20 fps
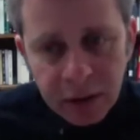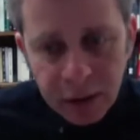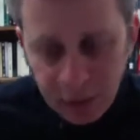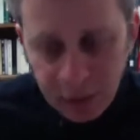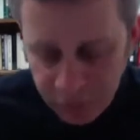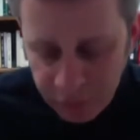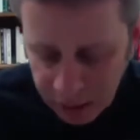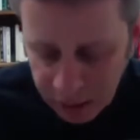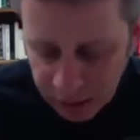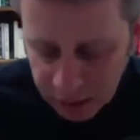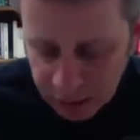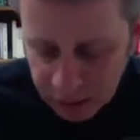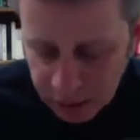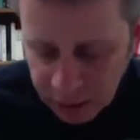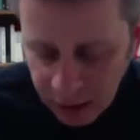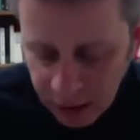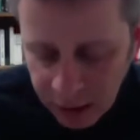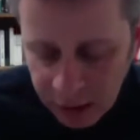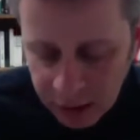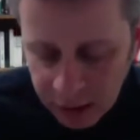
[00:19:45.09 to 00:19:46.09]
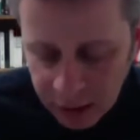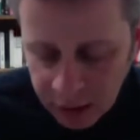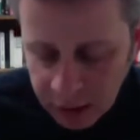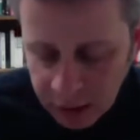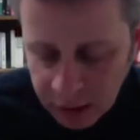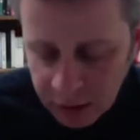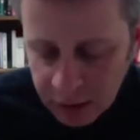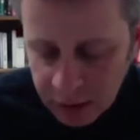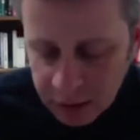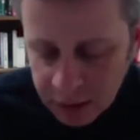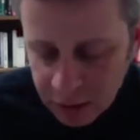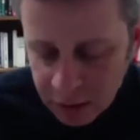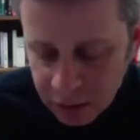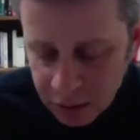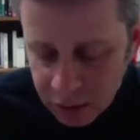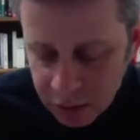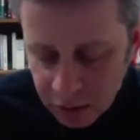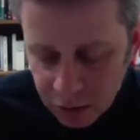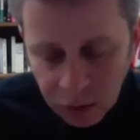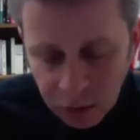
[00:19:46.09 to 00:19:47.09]
of an entire
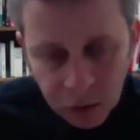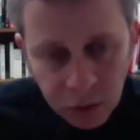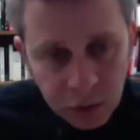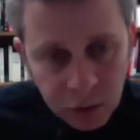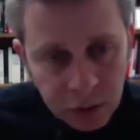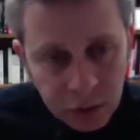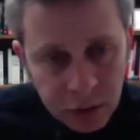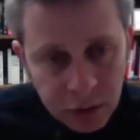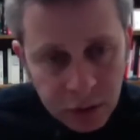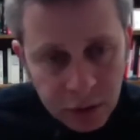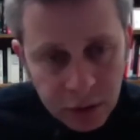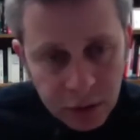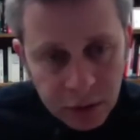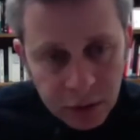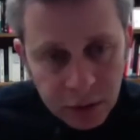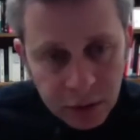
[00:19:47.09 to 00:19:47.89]
social order,